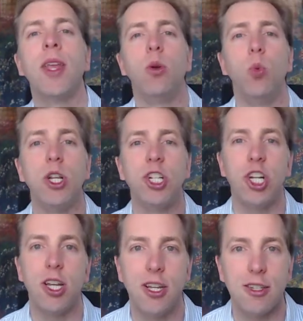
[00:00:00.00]
which
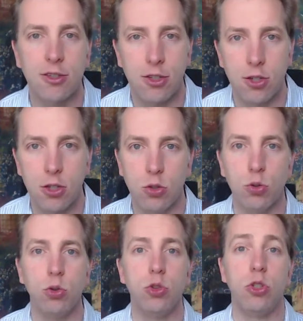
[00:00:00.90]
is
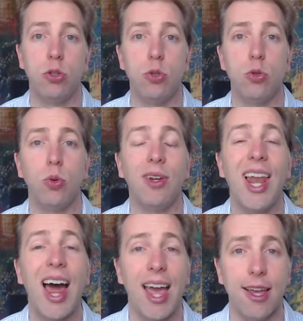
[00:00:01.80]
to do
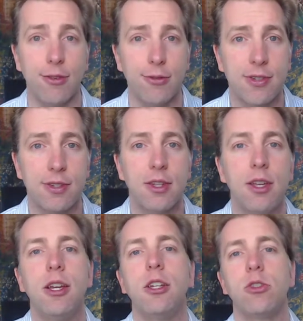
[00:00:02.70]
lives.
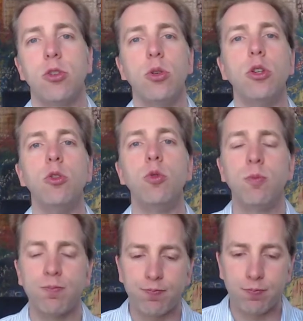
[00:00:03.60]
So you
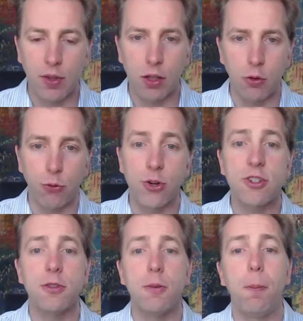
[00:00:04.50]

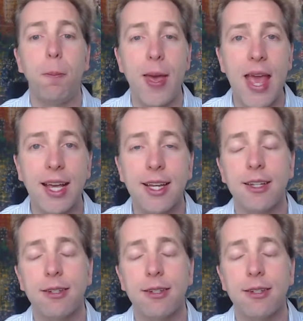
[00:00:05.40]
first pick